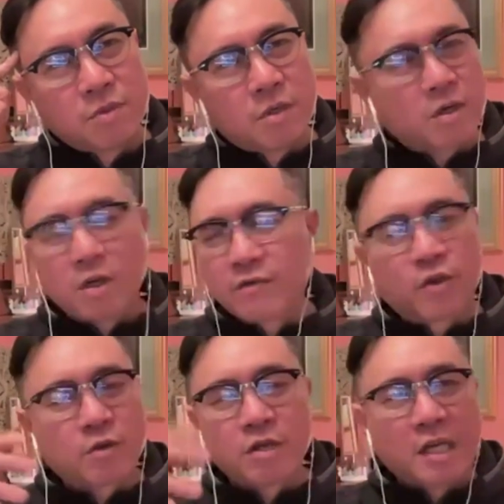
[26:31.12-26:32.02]
or if
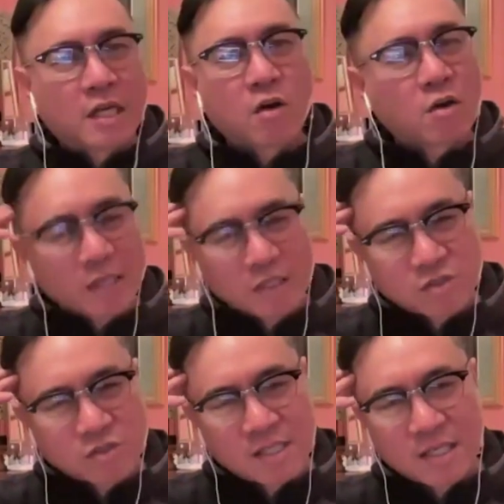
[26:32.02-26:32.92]
you're at all
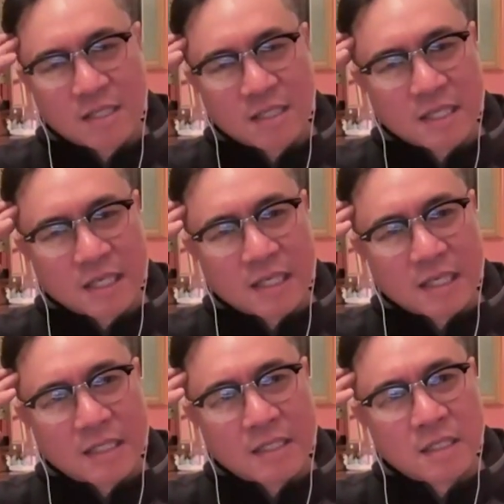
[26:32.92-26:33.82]
interested
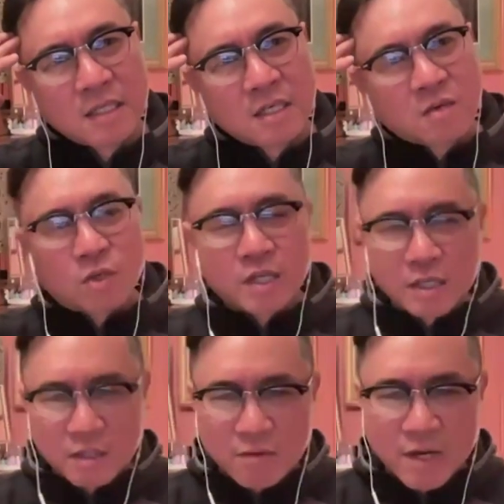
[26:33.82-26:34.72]
in working
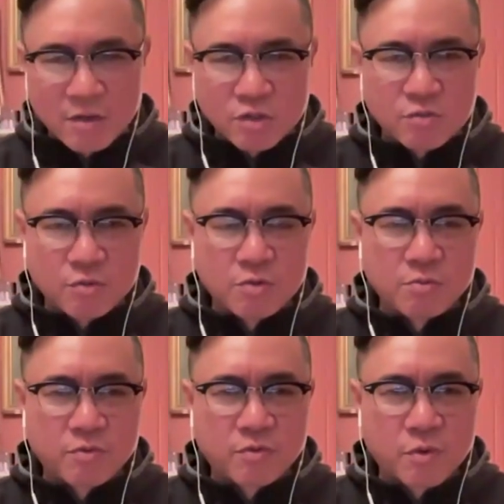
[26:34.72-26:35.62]
in the writer's
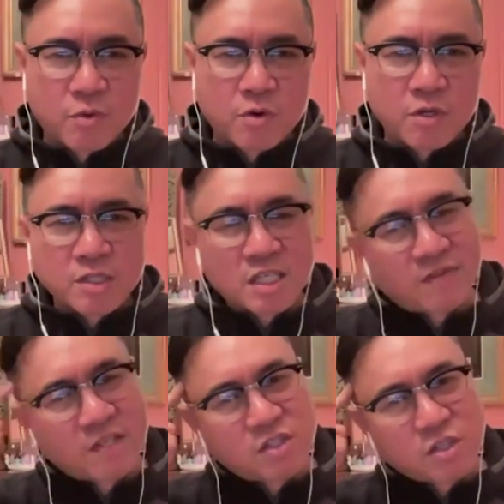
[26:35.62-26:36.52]
room for a
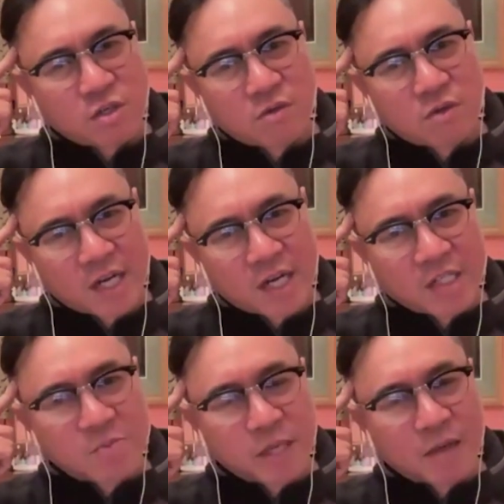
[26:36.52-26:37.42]
TV show on
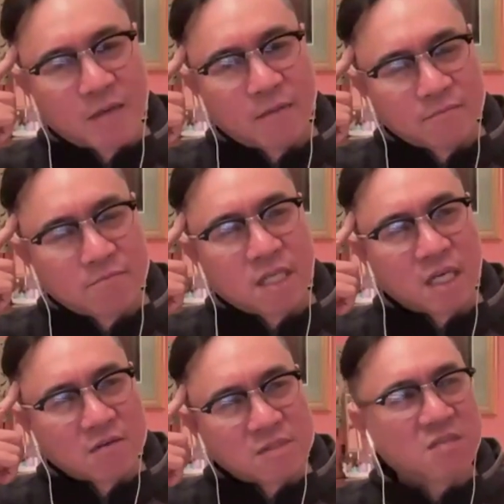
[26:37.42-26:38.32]
HBO.
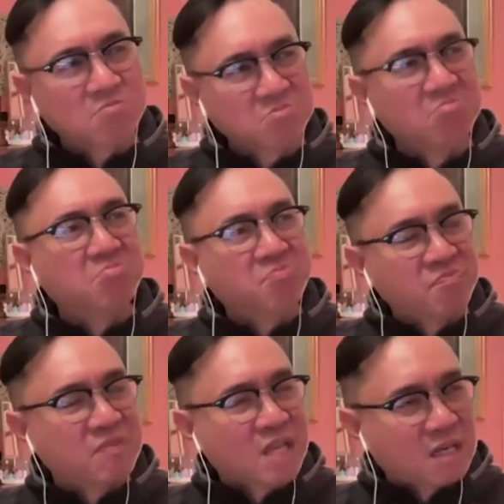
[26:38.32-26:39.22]
And I was like, Hmm.
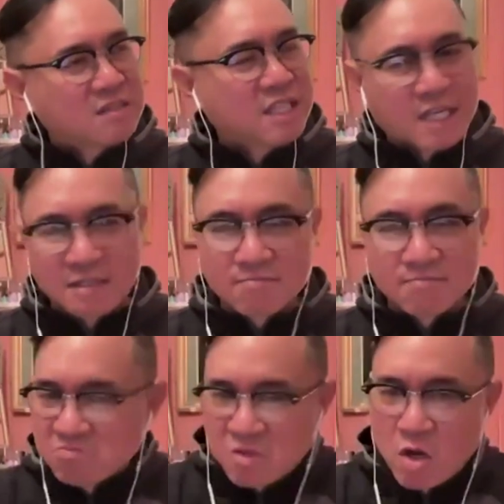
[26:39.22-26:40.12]
I was like,
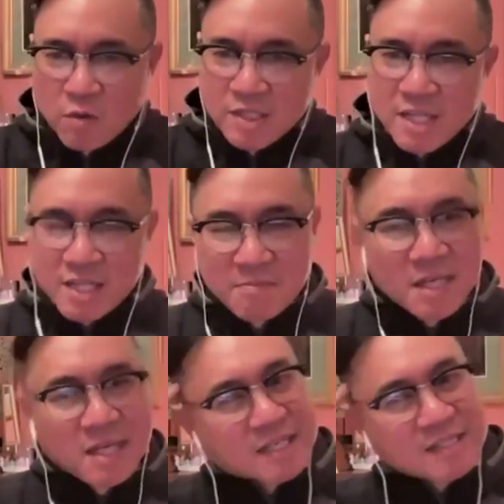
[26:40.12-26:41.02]
I'll always take the
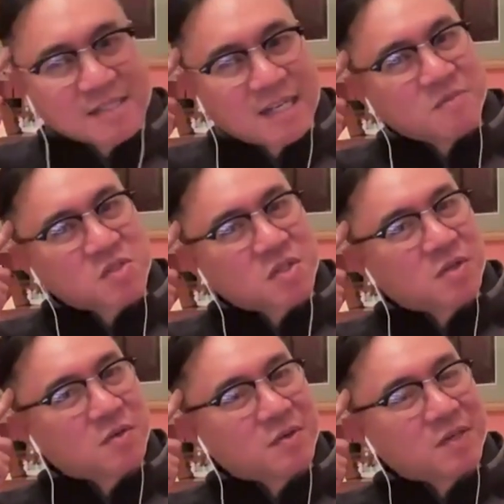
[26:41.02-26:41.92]
meeting. Um,
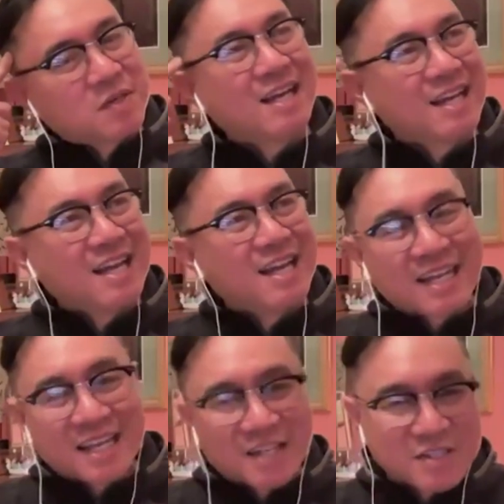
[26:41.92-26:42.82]
so
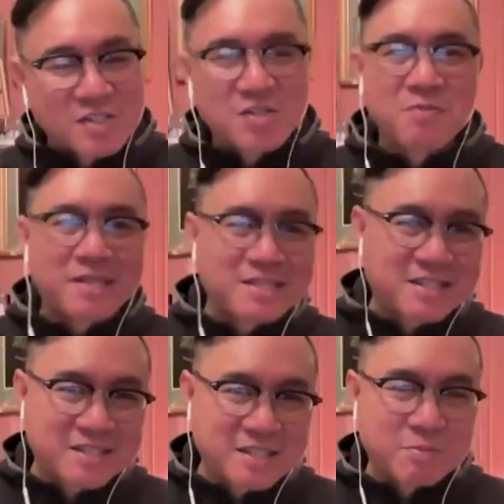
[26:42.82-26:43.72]
I get on the Zoom, I
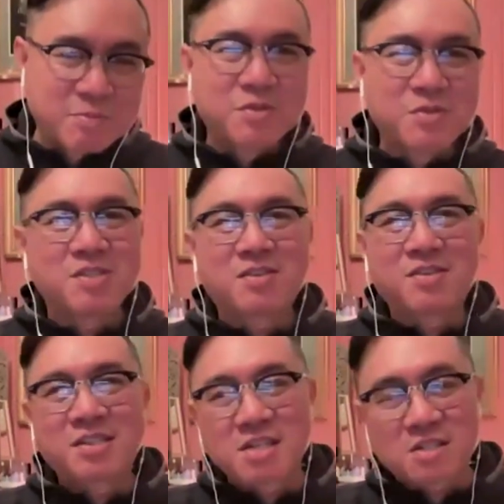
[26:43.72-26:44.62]
talk to the
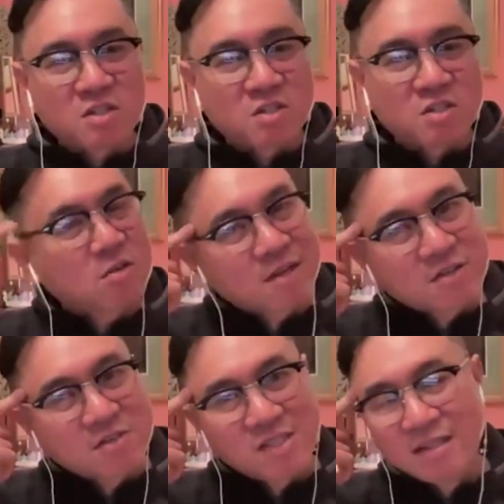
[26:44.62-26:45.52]
producer, I talk to the
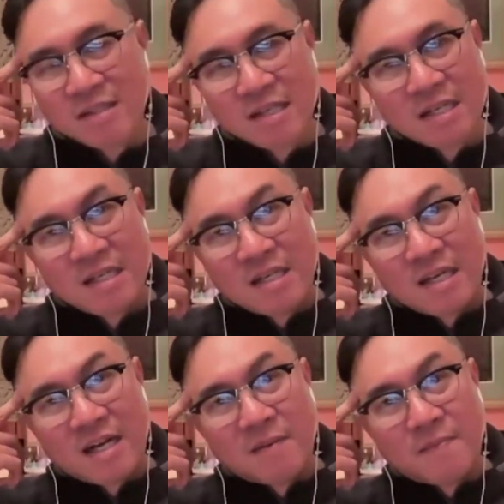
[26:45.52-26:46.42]
showrunners, and
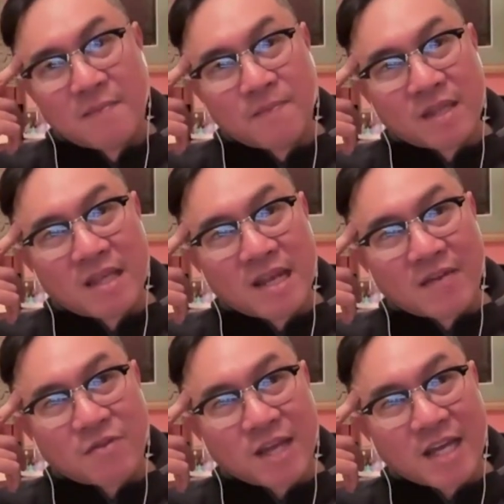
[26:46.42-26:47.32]
um, and then
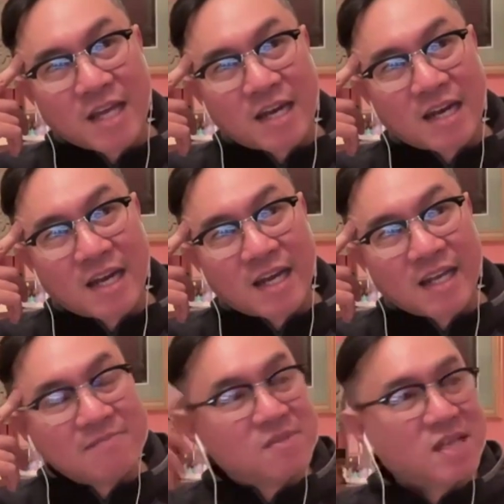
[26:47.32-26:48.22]
after that,
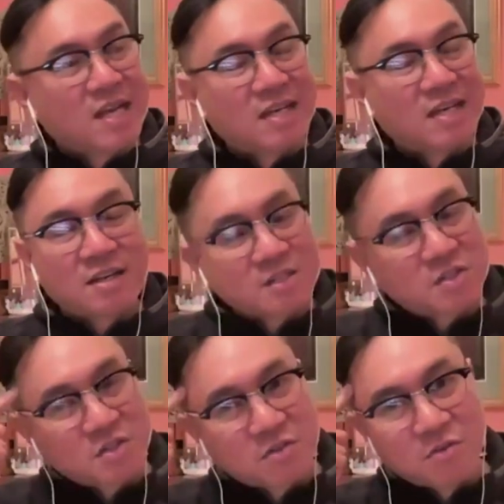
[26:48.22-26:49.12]
I signed on
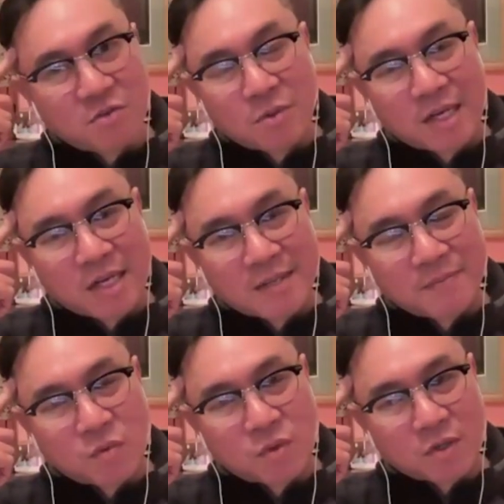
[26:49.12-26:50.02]
to
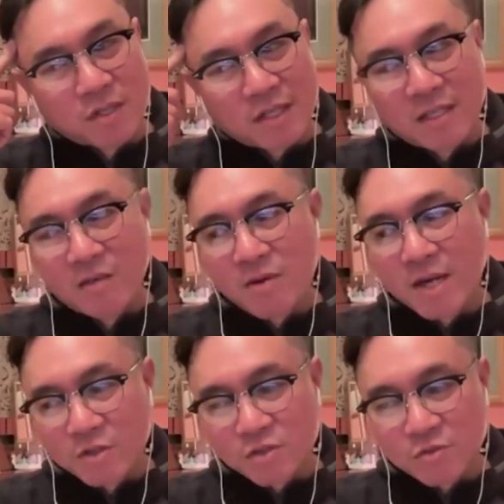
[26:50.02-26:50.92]
um, work in the
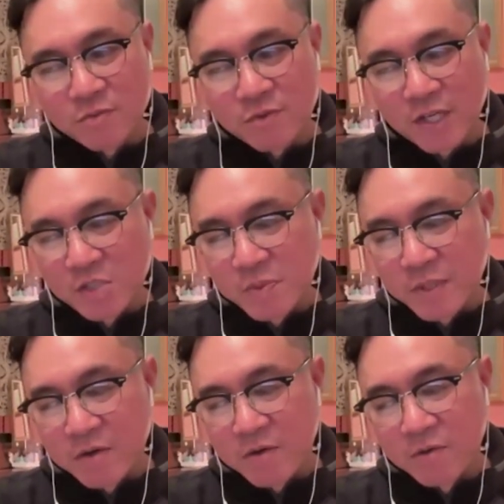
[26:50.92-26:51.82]
writer's room for
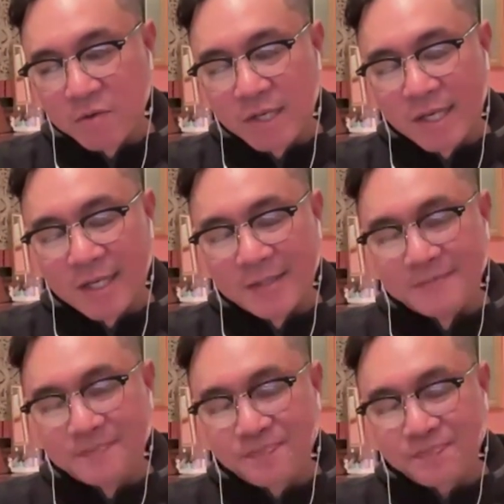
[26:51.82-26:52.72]
HBO.
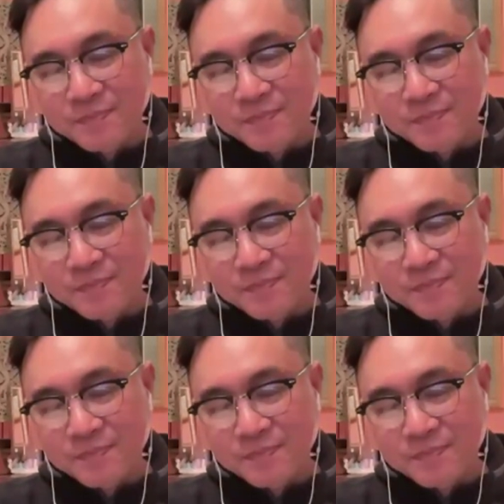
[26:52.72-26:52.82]
Um,